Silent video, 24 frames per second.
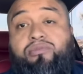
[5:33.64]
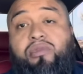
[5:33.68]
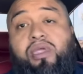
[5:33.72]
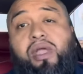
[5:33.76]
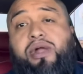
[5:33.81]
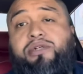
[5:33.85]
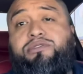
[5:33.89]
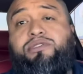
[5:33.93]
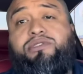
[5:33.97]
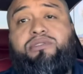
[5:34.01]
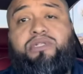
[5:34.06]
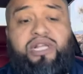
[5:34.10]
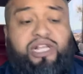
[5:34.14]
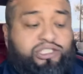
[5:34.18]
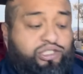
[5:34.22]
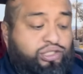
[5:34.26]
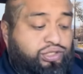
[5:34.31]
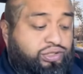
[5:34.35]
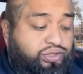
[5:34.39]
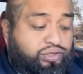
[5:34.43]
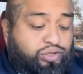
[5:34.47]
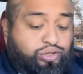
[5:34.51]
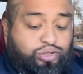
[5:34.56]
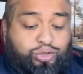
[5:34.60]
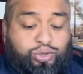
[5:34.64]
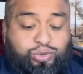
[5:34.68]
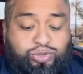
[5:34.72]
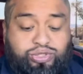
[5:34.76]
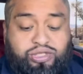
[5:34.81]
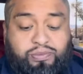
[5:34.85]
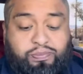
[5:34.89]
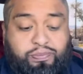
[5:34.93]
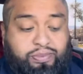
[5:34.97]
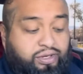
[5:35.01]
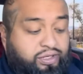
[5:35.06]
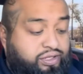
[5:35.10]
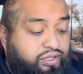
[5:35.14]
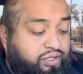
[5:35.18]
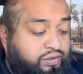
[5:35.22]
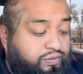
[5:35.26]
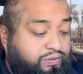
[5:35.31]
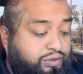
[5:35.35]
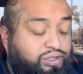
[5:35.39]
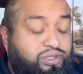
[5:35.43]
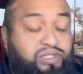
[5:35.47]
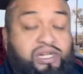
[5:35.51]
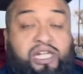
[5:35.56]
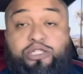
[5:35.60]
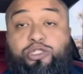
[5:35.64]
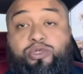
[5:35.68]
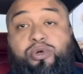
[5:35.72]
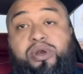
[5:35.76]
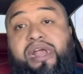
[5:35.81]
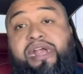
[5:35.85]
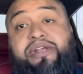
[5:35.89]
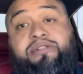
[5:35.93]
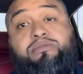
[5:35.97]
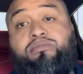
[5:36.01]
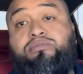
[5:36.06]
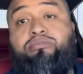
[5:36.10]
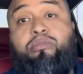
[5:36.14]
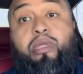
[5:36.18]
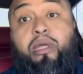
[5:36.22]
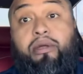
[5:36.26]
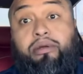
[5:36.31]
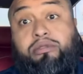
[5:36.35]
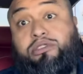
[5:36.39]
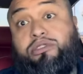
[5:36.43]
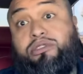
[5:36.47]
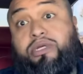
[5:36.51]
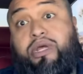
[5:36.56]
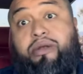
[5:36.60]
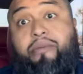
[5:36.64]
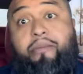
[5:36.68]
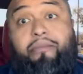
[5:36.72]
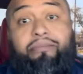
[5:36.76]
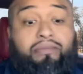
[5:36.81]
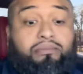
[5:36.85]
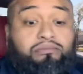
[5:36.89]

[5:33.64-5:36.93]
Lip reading: That's a nice, juicy burger. It's not dry. It's good.